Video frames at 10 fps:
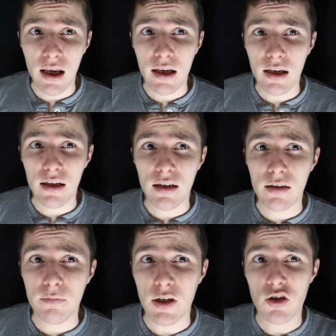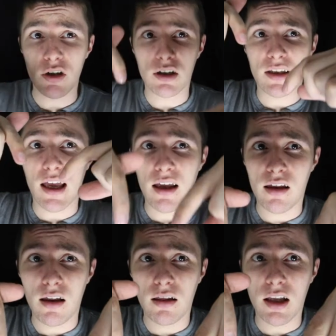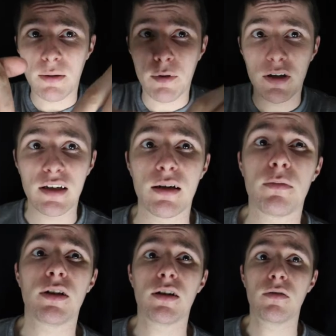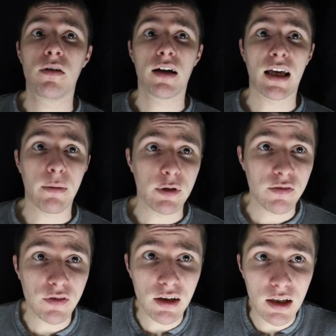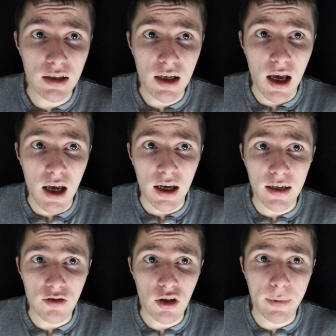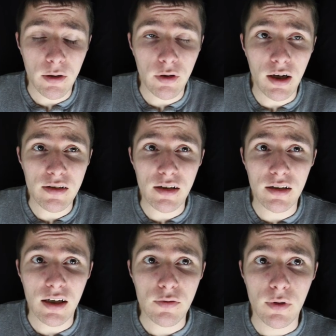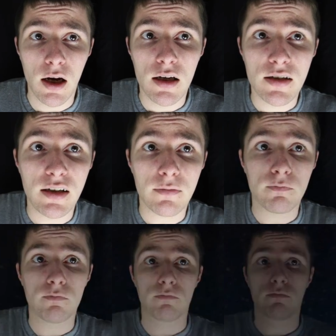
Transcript: And make sure you hit that like button down below, comment if you'd like, and I'll check back with you guys on the next one. See ya.